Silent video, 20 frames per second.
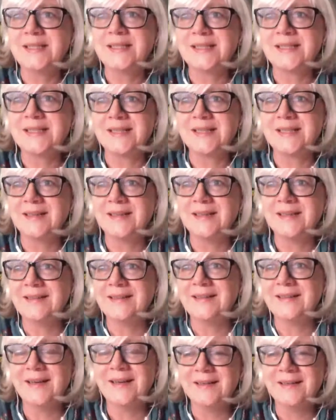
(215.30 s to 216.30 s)
with
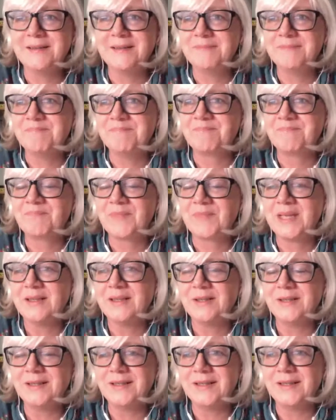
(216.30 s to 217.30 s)
all
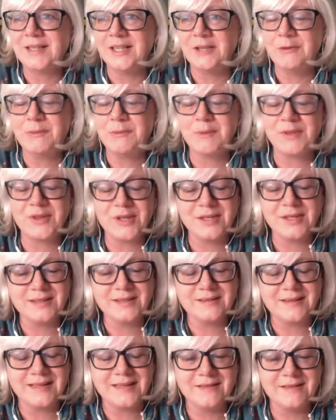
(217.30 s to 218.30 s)
of
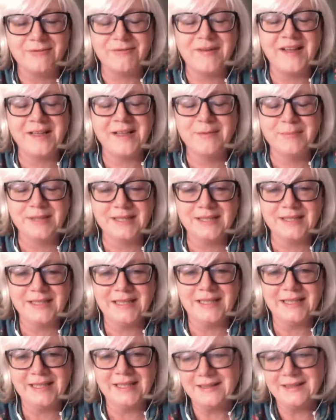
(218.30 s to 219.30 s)
the
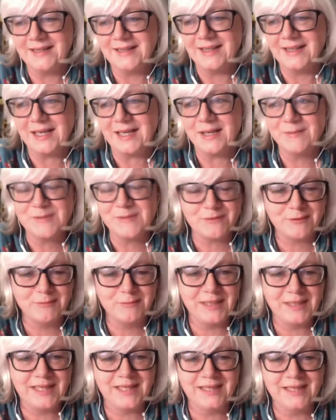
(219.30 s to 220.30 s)
fallibility that comes from
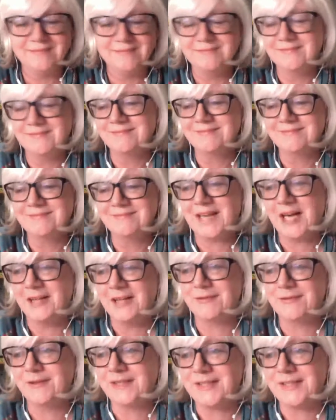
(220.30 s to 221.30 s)
being
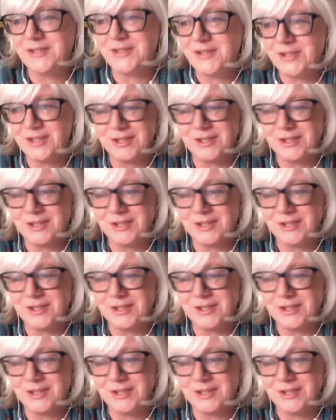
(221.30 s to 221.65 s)
confident too.